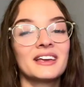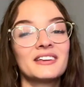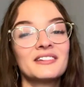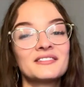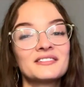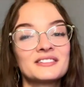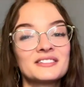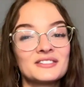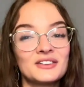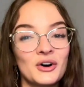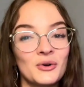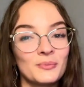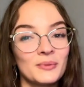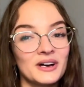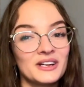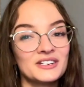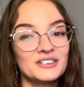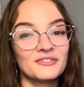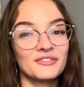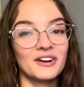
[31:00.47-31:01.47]
you so
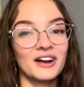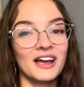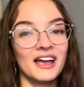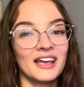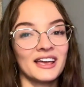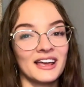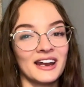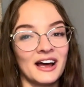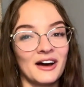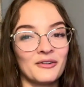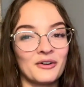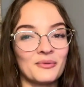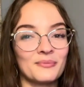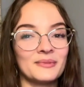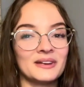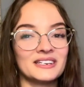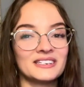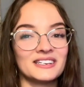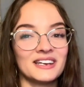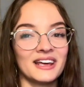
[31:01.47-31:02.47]
much for hanging out with
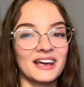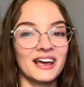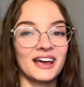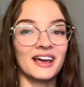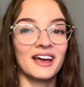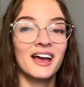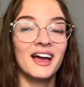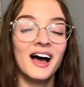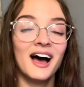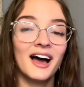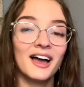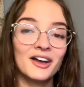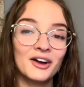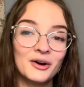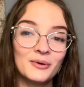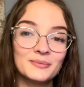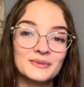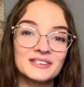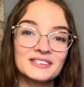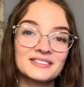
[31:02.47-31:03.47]
me today. I
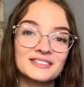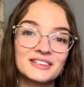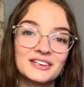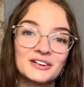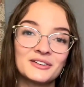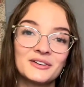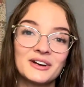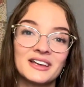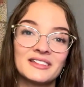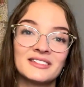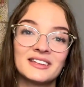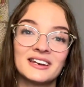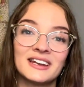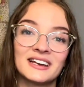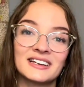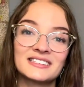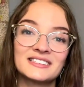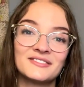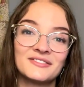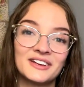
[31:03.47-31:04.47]
hope to see you in the
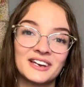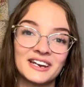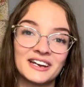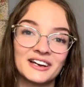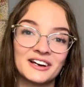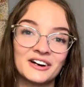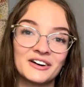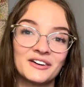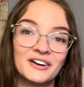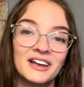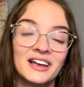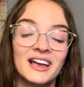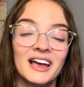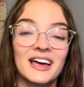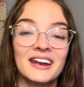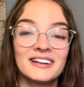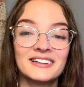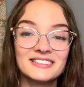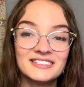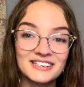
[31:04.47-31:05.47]
next video.
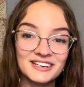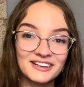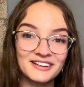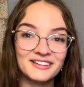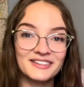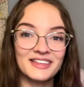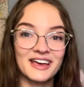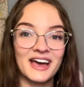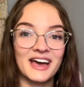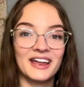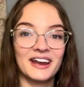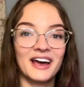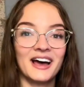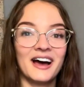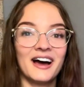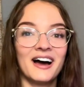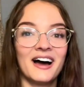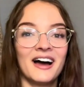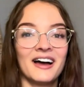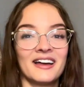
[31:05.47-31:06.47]
And until then,
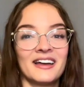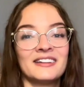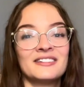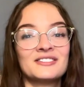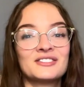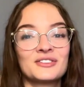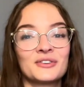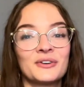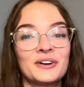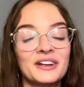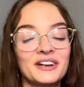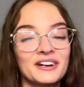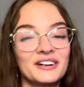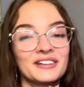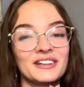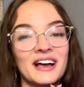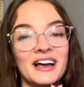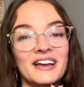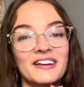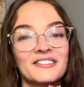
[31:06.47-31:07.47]
enjoy your
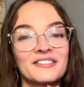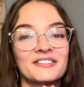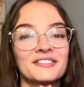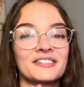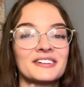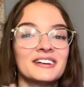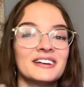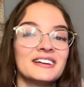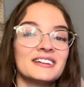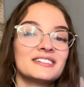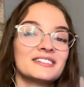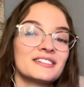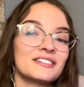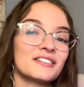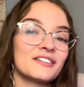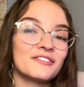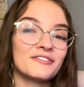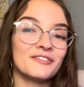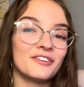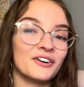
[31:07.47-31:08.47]
life to
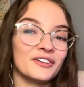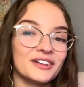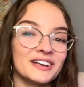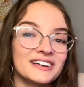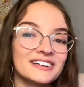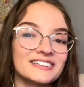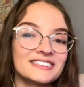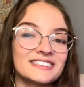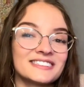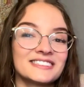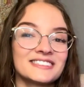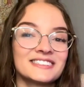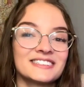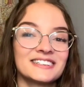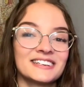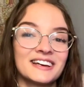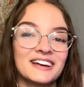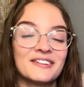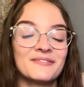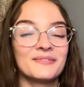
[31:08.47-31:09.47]
the fullest.
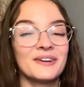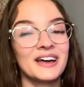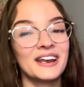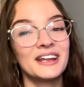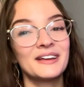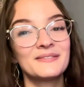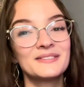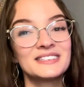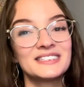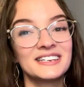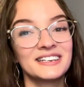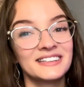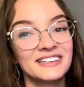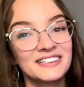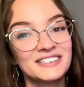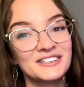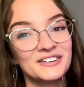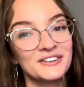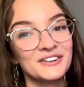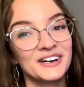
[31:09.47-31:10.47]
My name's Tilly
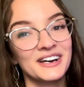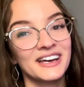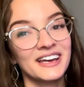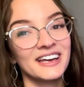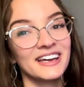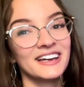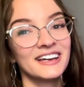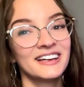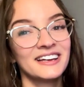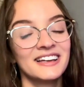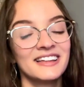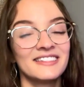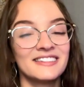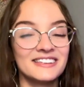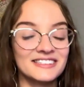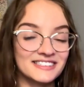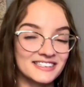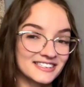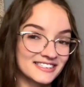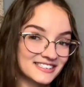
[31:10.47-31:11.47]
Toy.
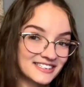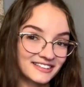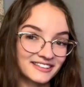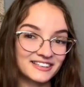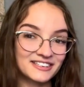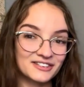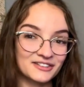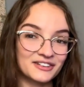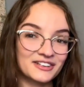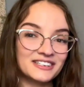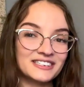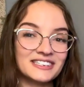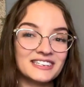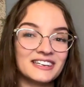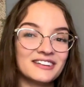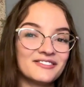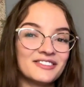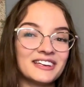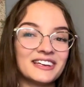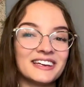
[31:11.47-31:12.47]
This is Tilly Toy
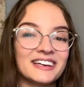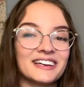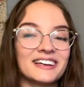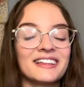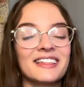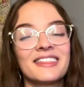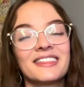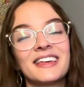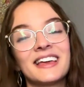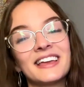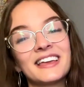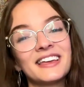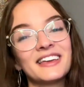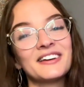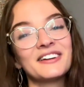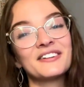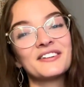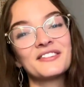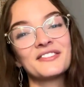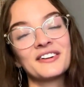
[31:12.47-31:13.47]
TV. Thank
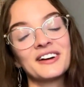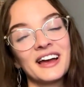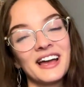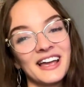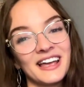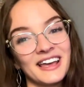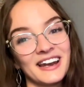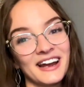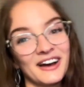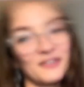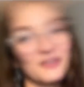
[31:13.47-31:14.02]
you for hanging out